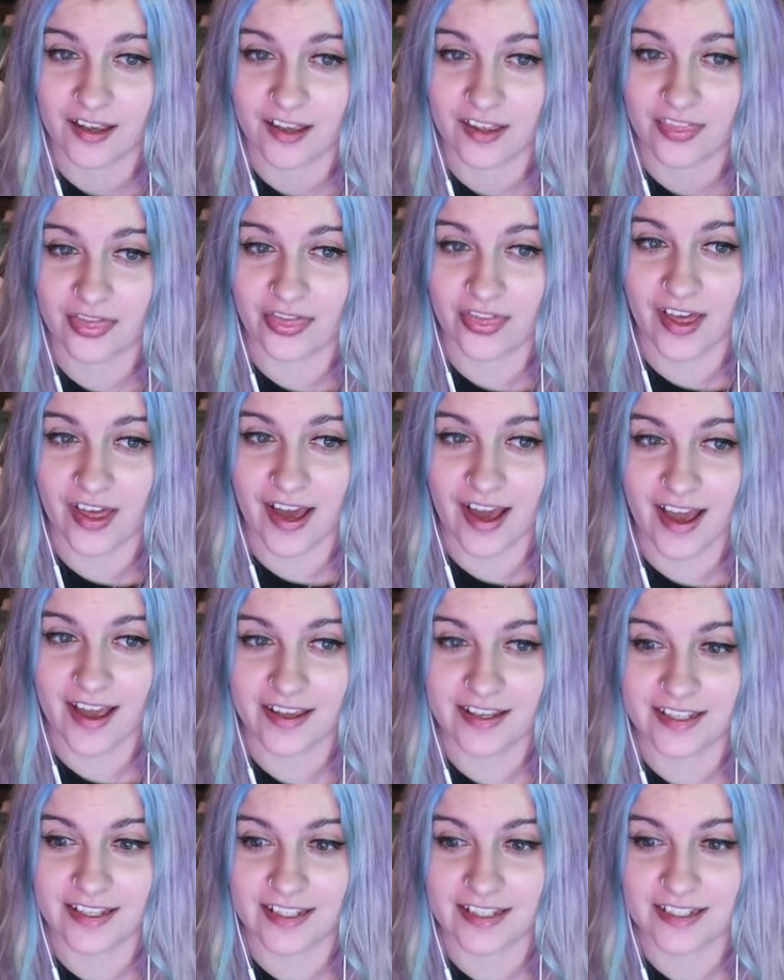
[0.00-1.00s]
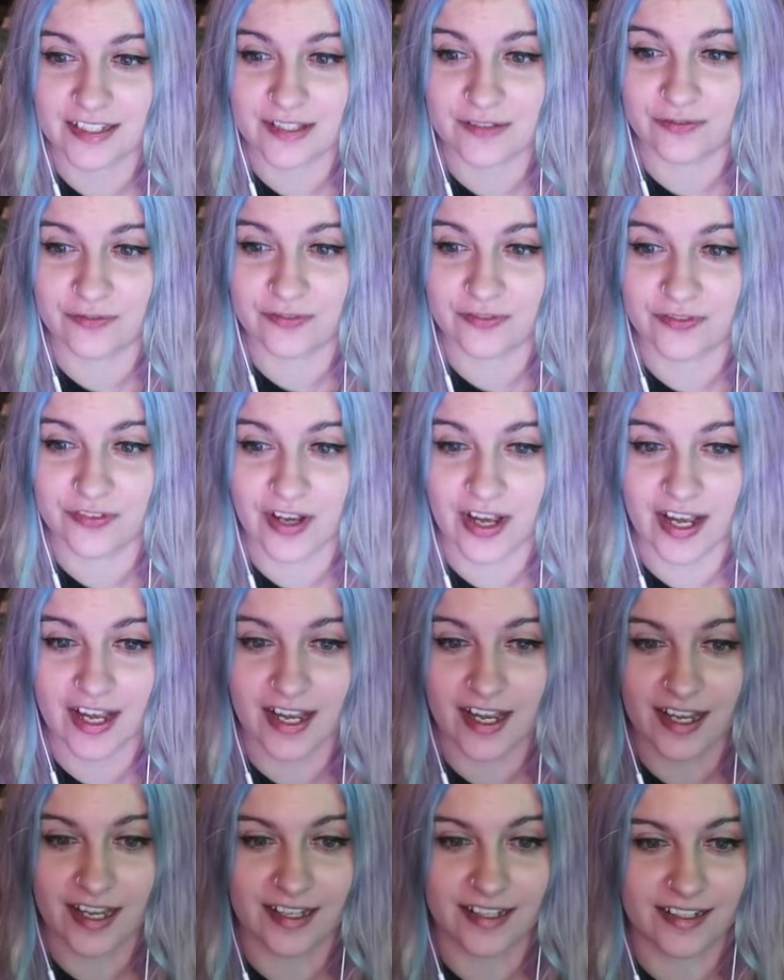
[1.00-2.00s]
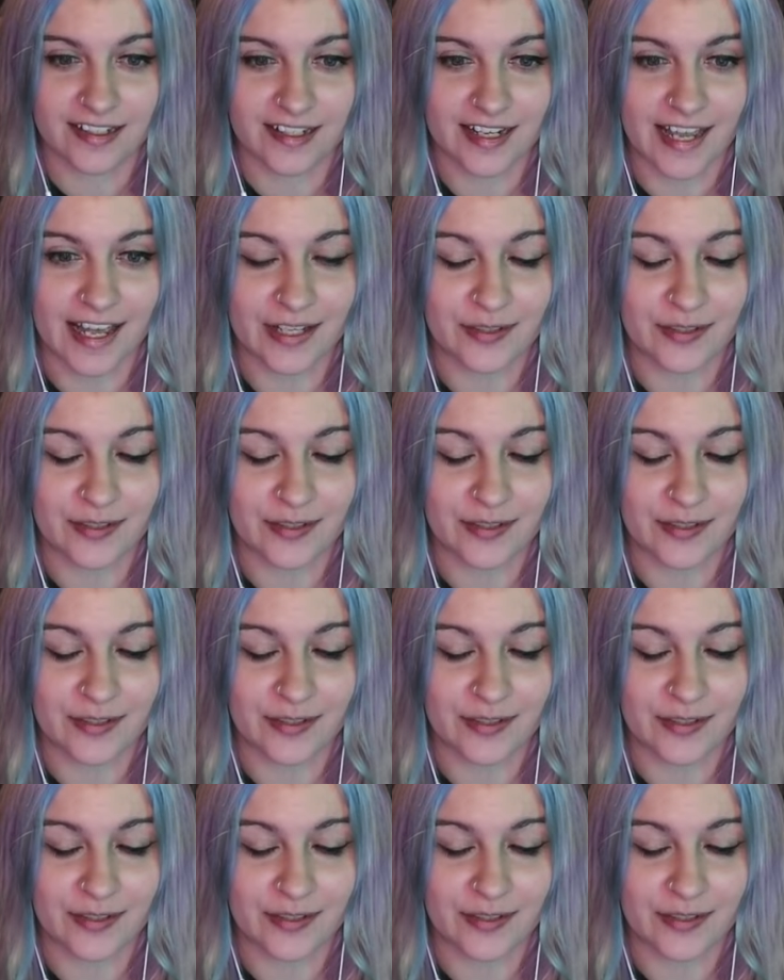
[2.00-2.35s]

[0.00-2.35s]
That is fun. How do I